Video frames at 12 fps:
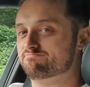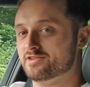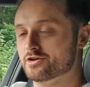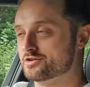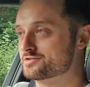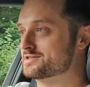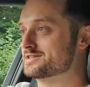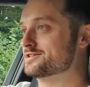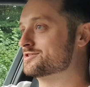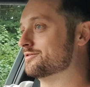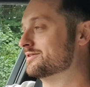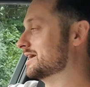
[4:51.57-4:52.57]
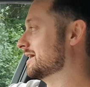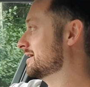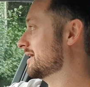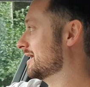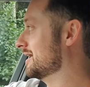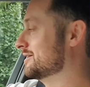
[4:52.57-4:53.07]
you know, it's not really
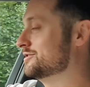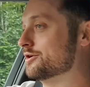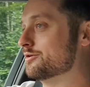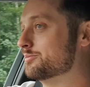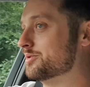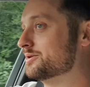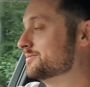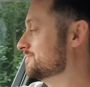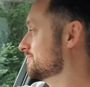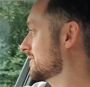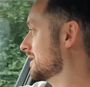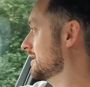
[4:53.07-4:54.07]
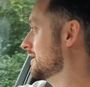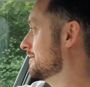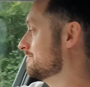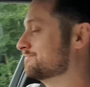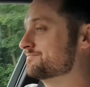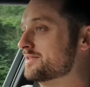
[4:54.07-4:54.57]
durable
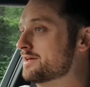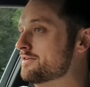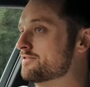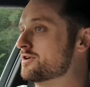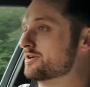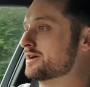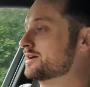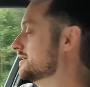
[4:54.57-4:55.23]
if you've got your